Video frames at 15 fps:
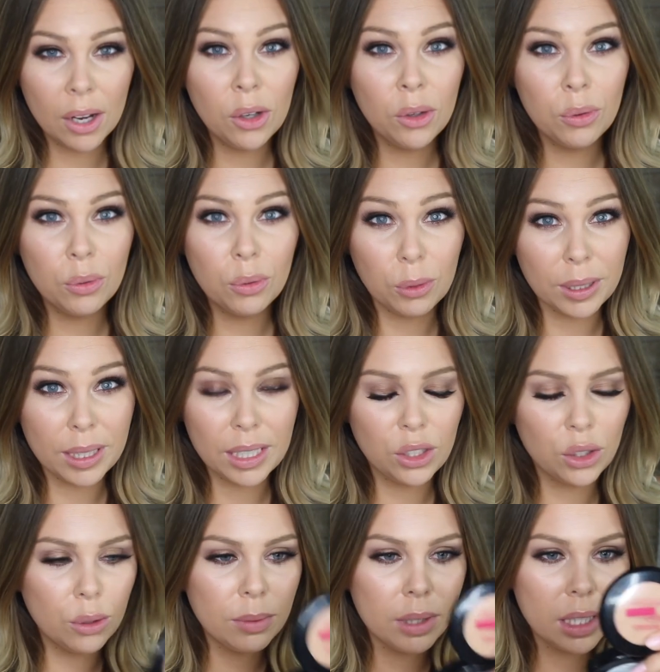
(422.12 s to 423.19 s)
I could really
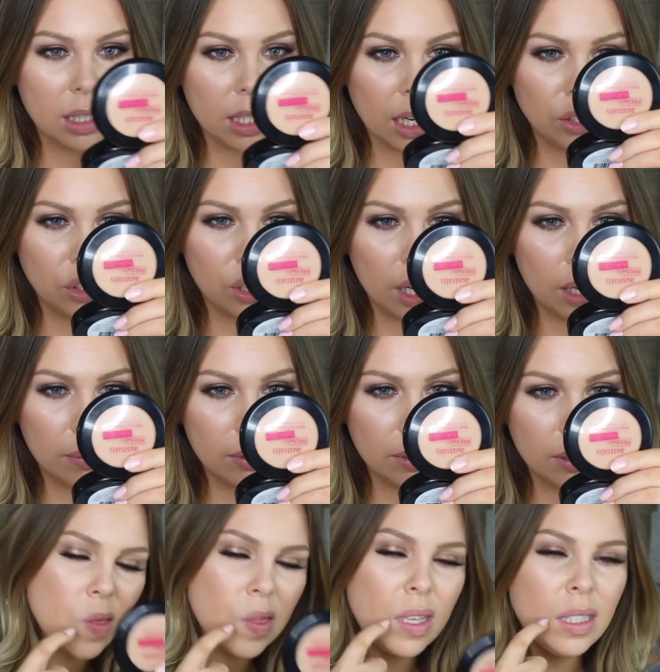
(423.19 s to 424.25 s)
do with a touch up.
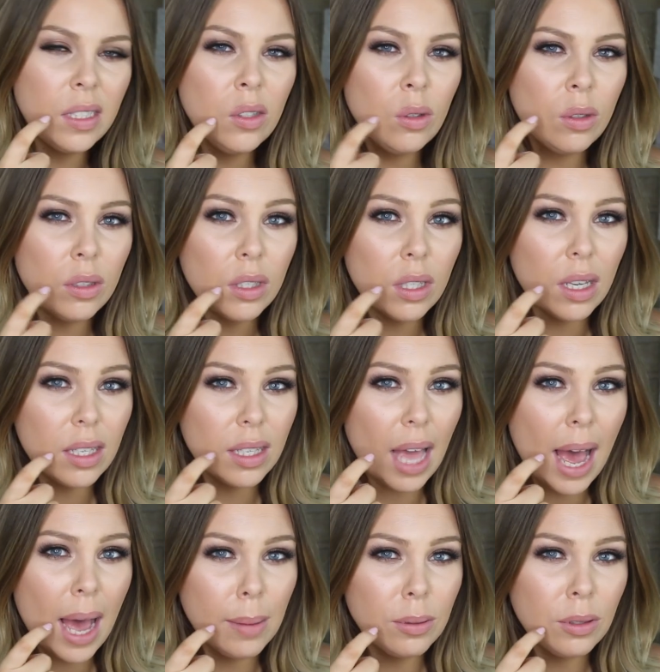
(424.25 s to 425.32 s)
This looks
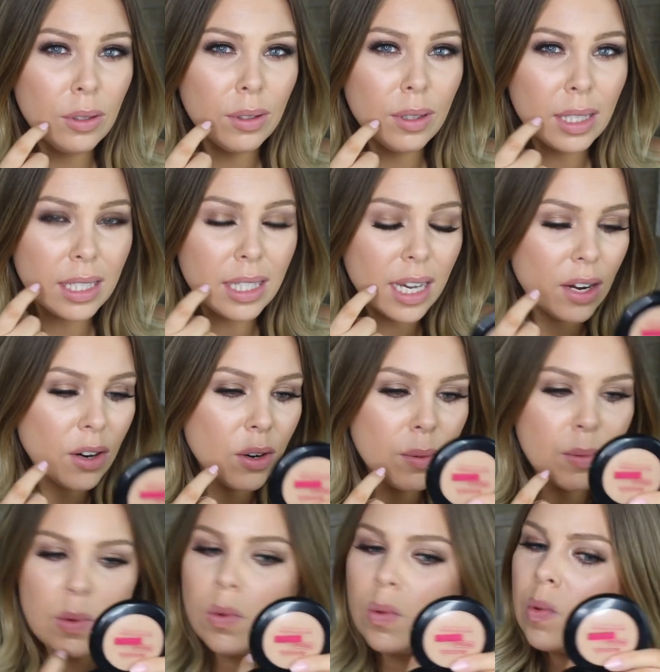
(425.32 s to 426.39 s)
absolutely
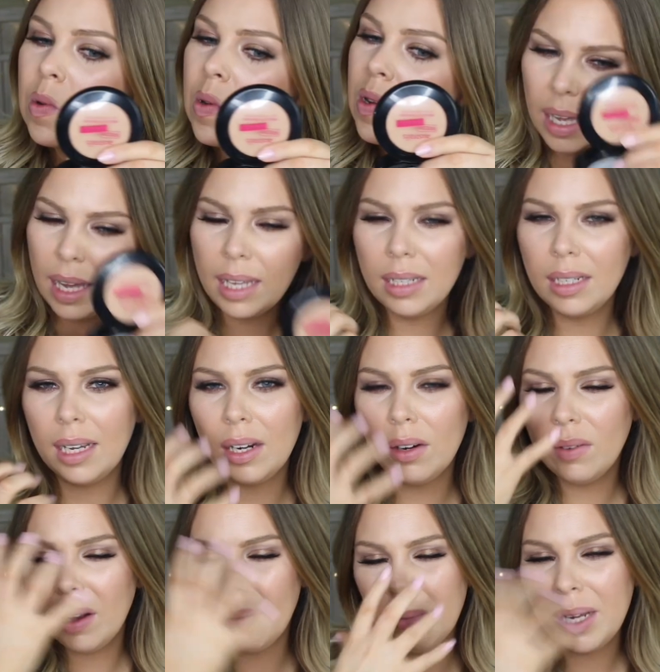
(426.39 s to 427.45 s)
terrible. And like
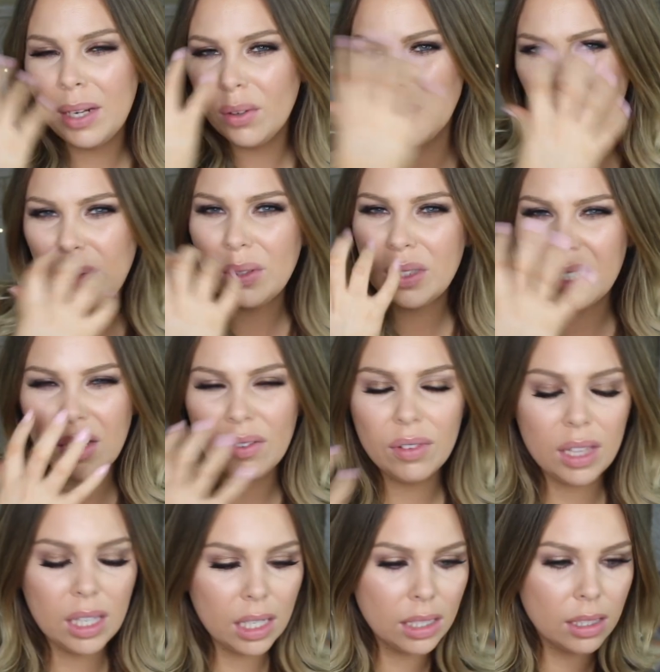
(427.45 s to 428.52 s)
around my nose and
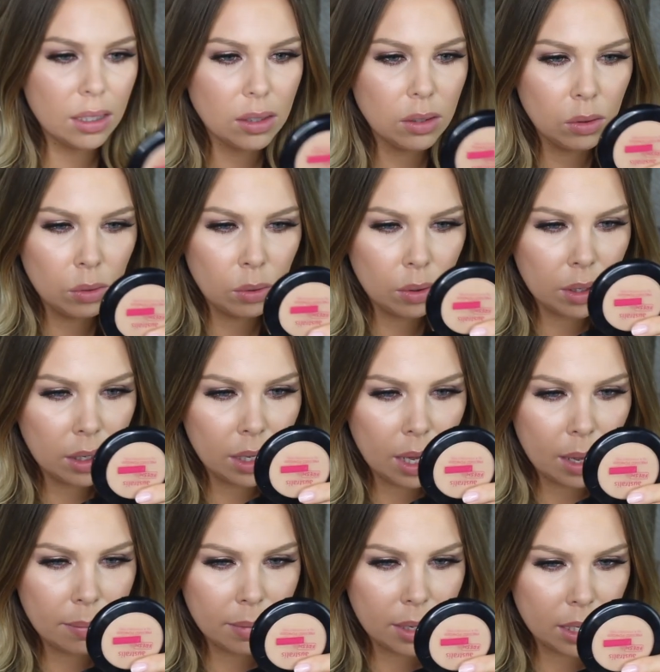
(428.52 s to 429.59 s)
everything, it doesn't look
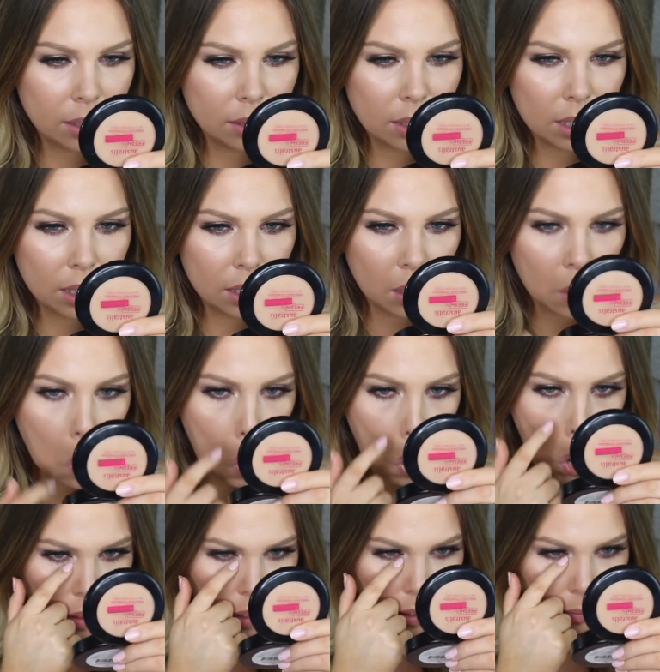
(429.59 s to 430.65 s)
amazing.
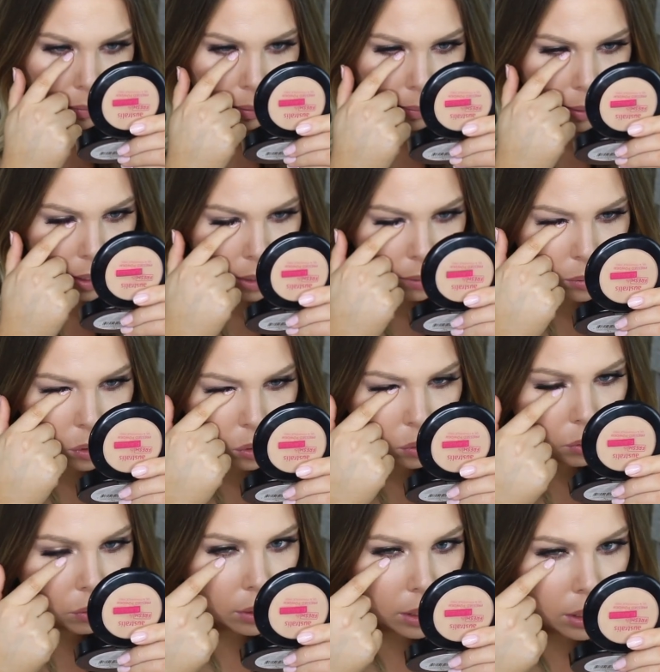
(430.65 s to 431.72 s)
Like my makeup's all
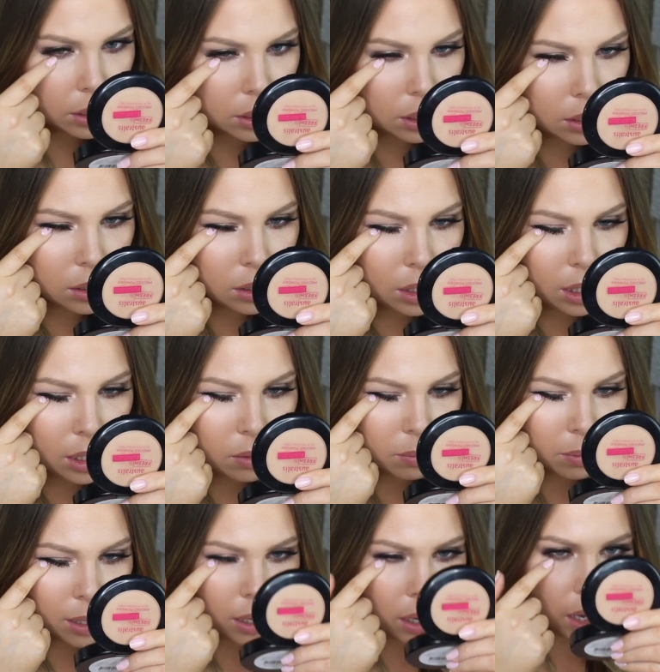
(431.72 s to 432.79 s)
creased underneath
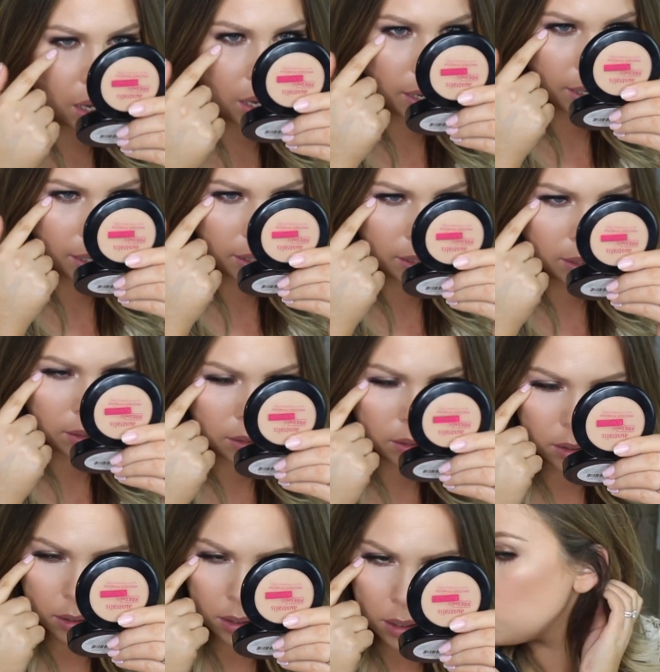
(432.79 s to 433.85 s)
my eyes.